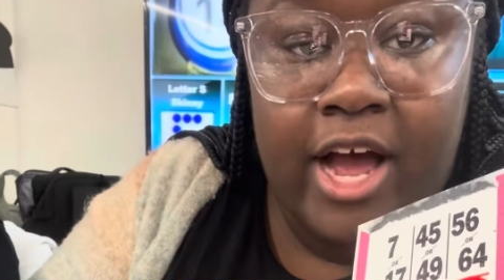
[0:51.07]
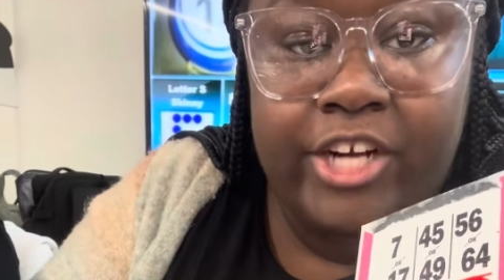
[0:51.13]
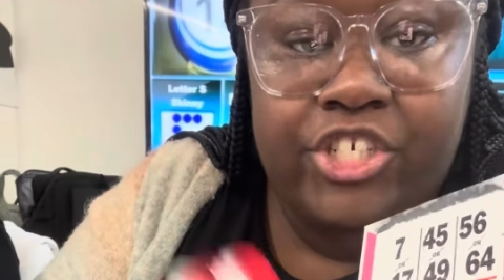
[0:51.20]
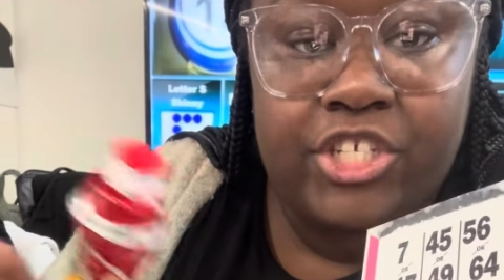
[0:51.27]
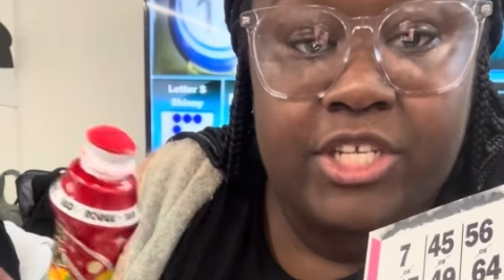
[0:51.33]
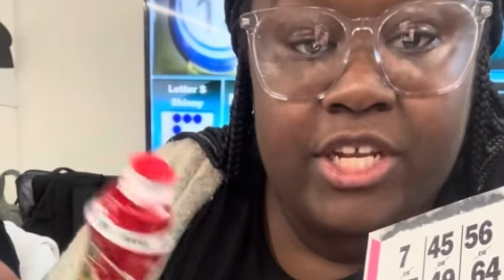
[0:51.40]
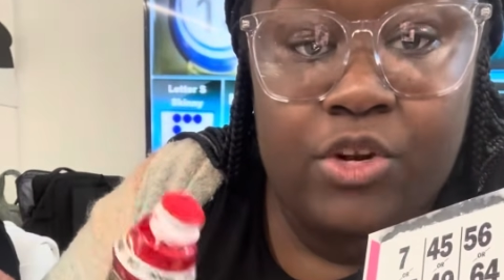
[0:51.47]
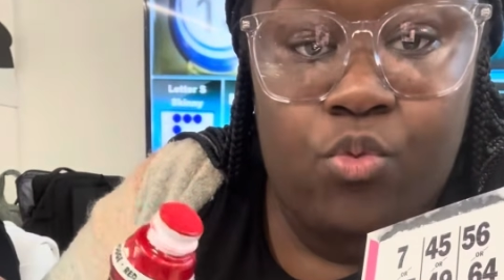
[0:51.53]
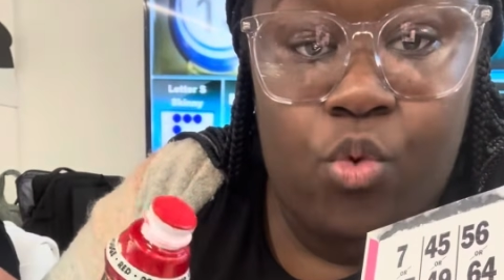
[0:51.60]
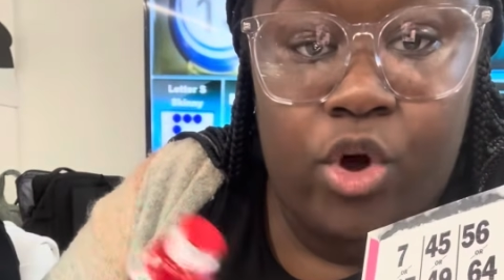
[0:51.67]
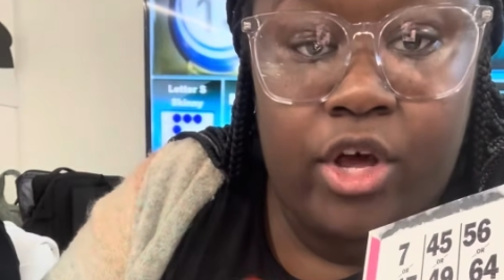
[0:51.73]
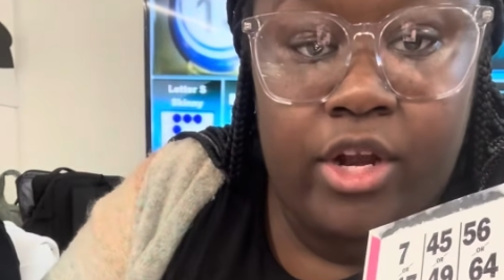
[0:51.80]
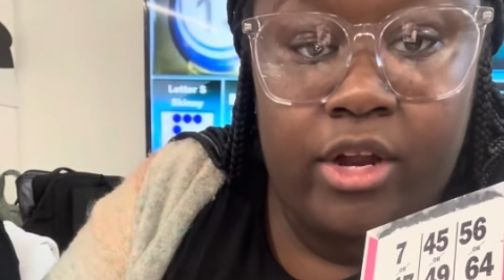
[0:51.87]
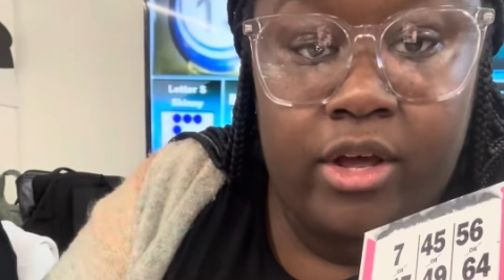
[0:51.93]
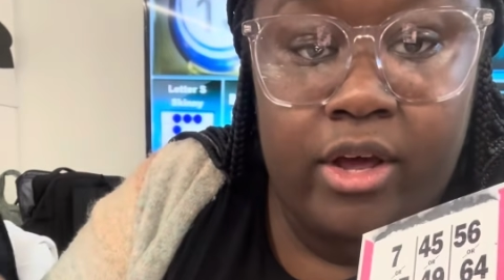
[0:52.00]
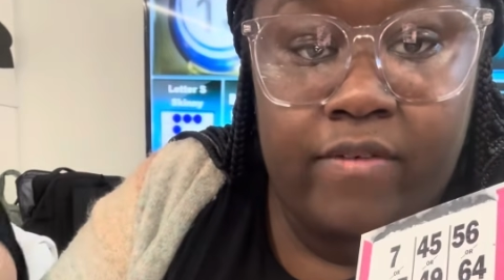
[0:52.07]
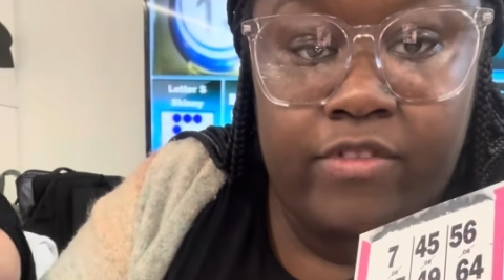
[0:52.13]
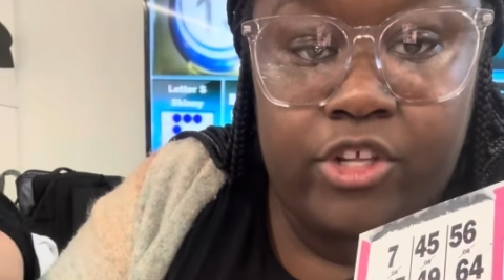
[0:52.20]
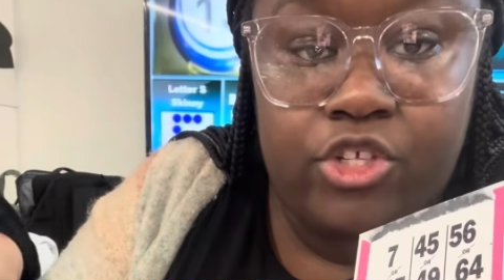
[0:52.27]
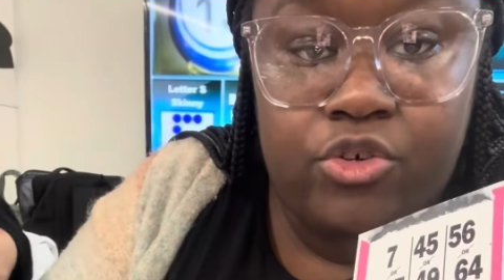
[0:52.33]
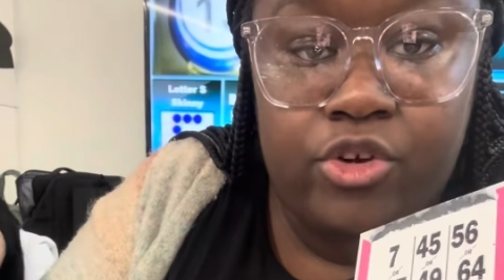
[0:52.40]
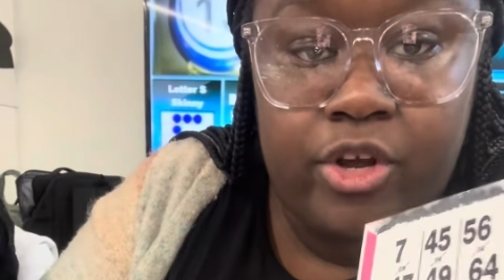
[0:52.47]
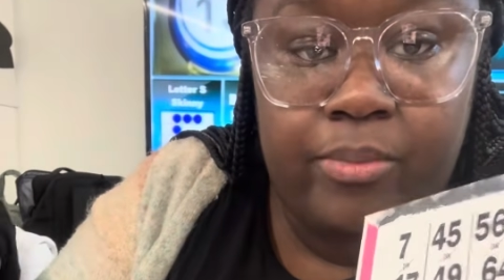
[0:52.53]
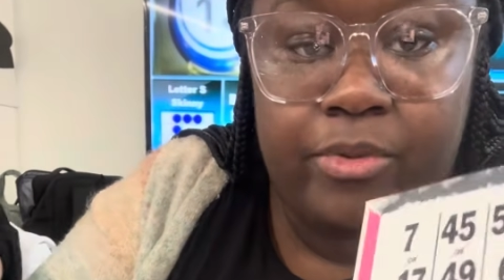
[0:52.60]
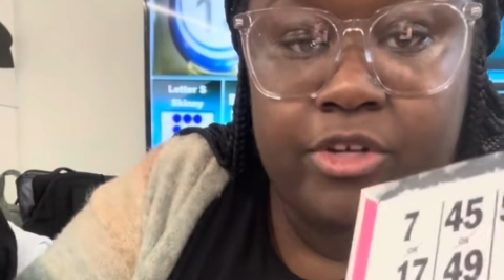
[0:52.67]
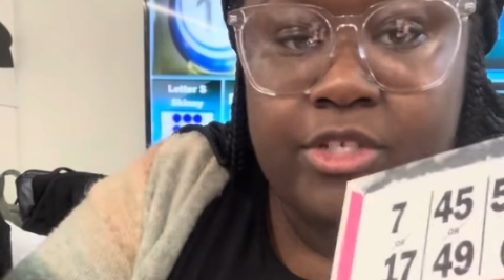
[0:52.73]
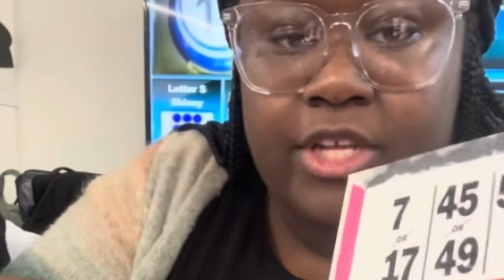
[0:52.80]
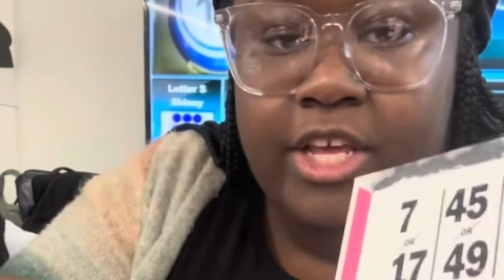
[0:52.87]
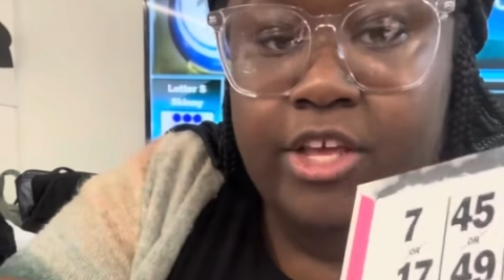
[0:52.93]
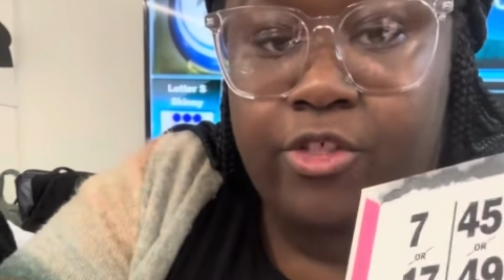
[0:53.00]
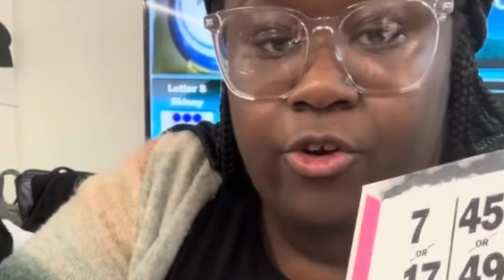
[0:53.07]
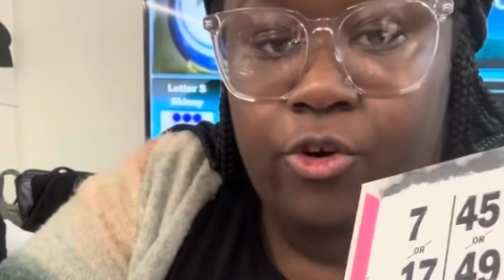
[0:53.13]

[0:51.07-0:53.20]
I just need one of the two numbers, either